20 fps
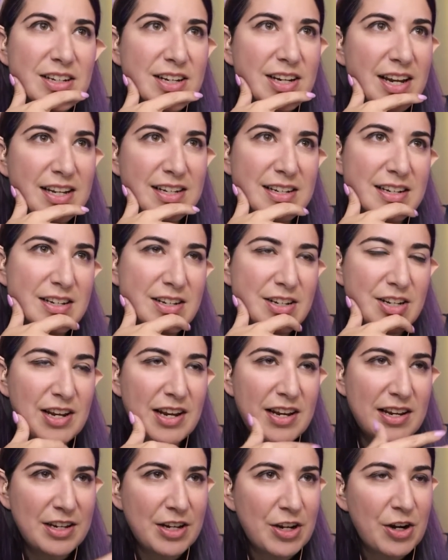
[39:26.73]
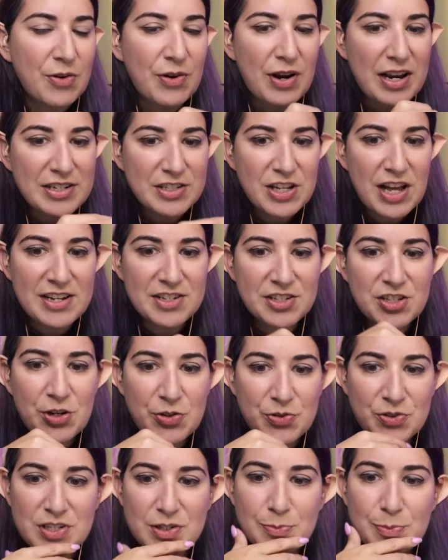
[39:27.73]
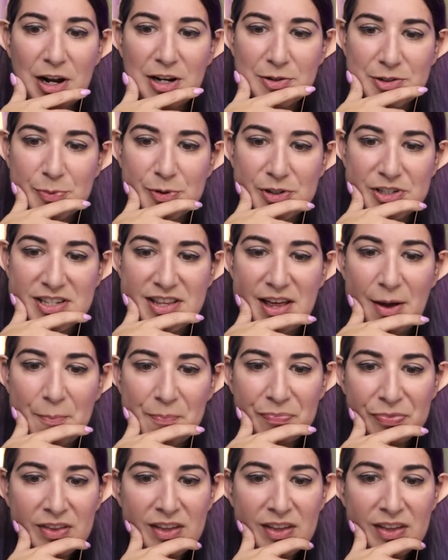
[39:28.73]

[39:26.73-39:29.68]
it, as close as possible to them.